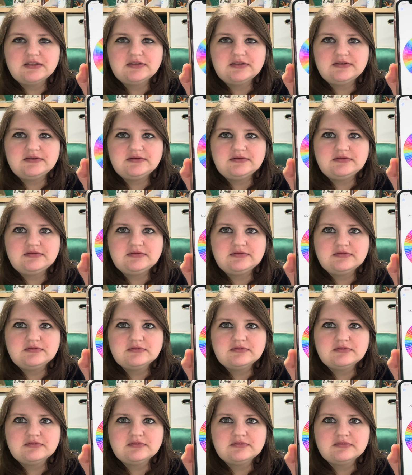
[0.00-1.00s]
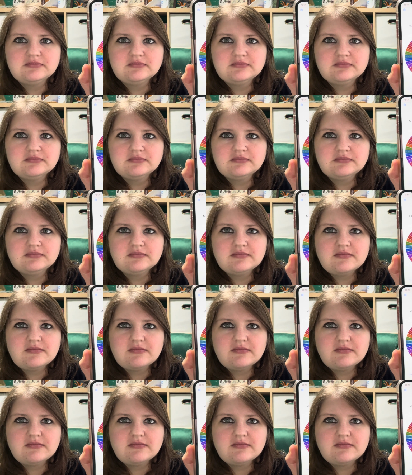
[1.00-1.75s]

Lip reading: Nobody speaks.